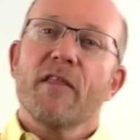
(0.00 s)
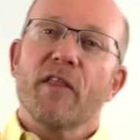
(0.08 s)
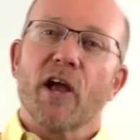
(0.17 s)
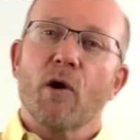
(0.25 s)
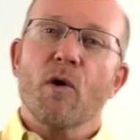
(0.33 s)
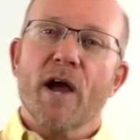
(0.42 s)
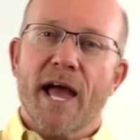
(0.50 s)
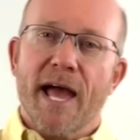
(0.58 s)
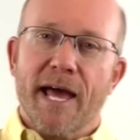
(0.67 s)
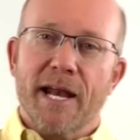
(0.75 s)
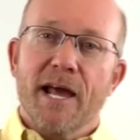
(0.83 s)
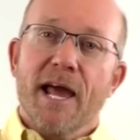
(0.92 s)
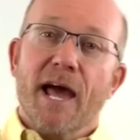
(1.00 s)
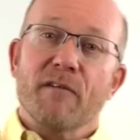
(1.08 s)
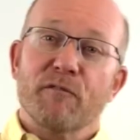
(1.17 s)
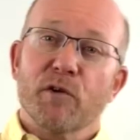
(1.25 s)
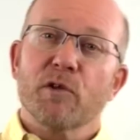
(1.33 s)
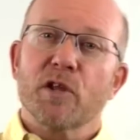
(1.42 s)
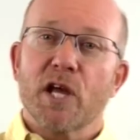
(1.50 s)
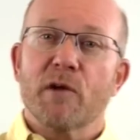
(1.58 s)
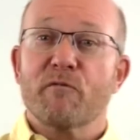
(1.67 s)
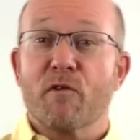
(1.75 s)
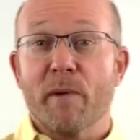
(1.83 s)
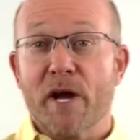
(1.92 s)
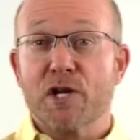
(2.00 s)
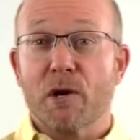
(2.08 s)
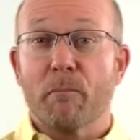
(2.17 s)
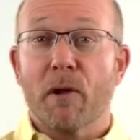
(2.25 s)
then go ahead and fill in the information